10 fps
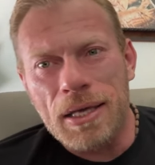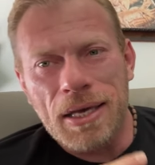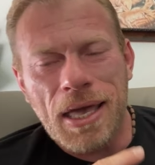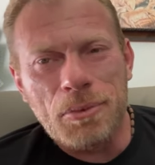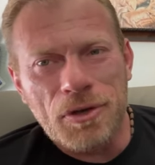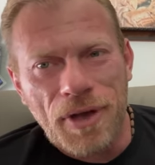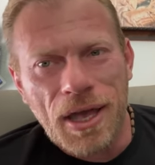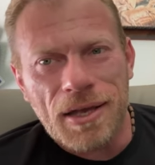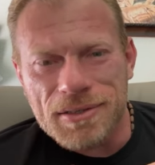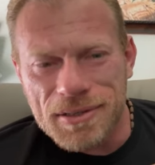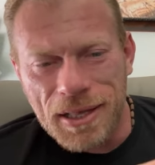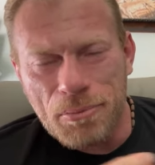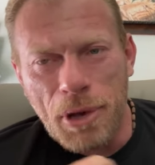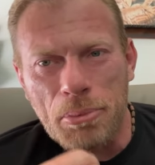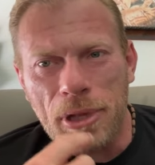he came to Vegas
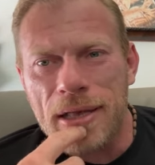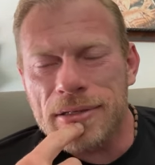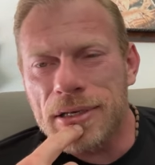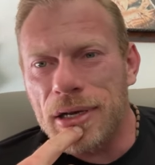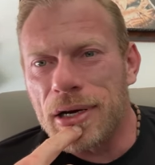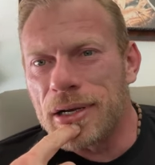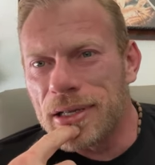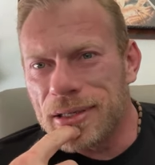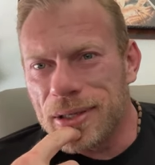at my place here.